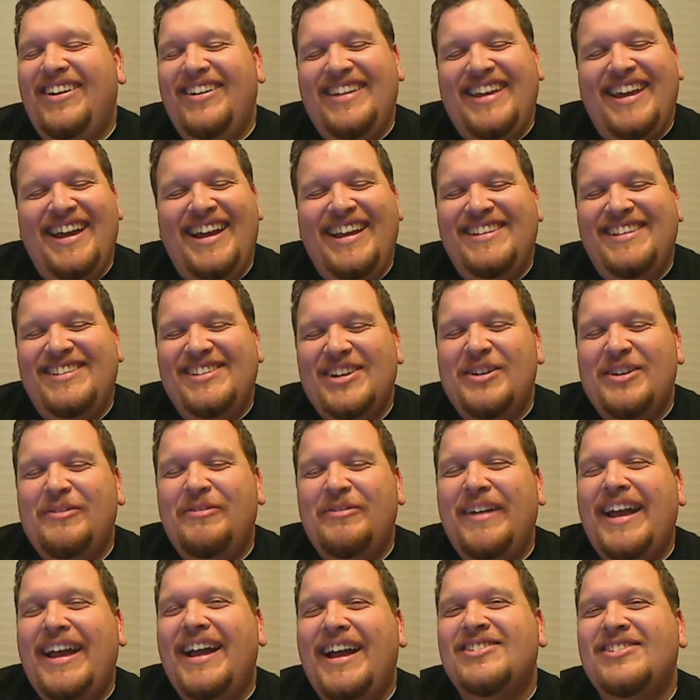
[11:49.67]
Okay, so
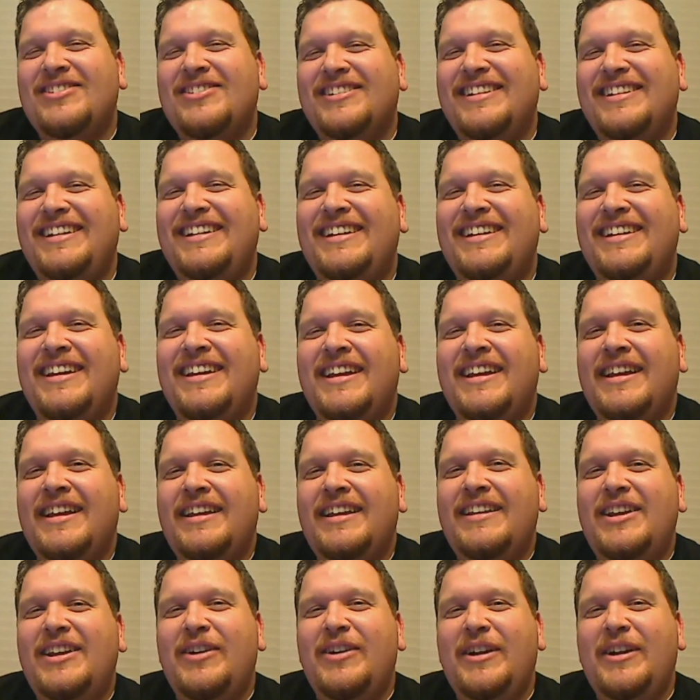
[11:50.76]
we actually,
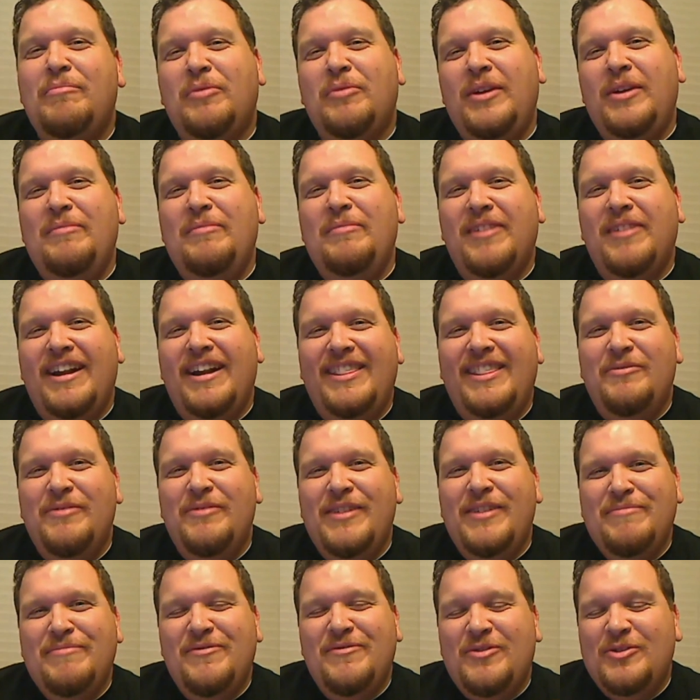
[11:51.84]
during pre-planning, the
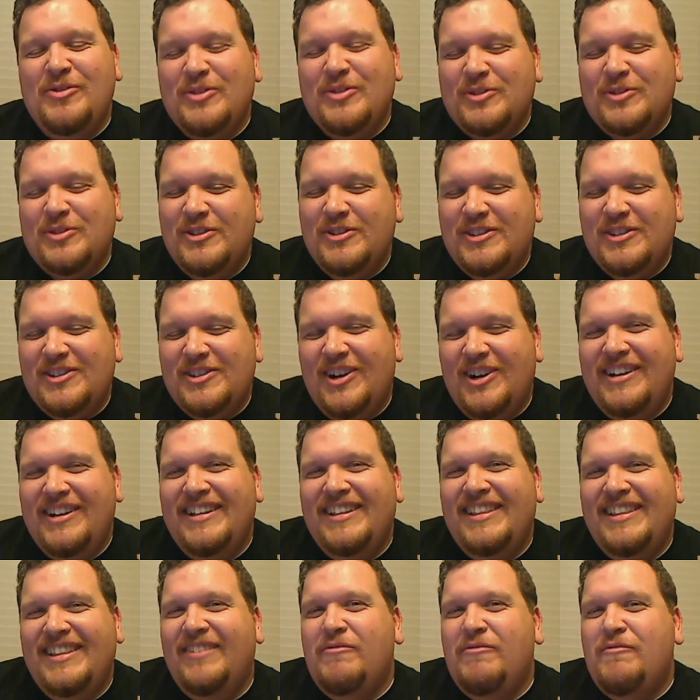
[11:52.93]
week before school
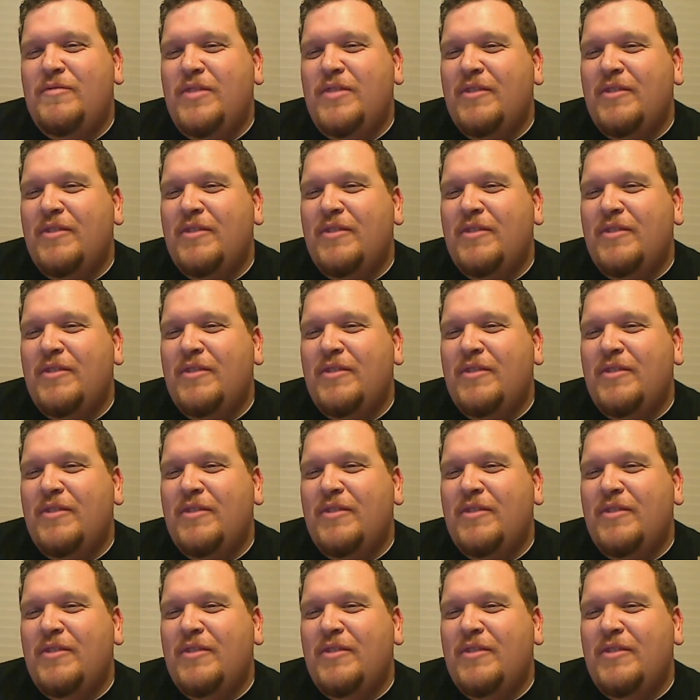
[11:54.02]
started, the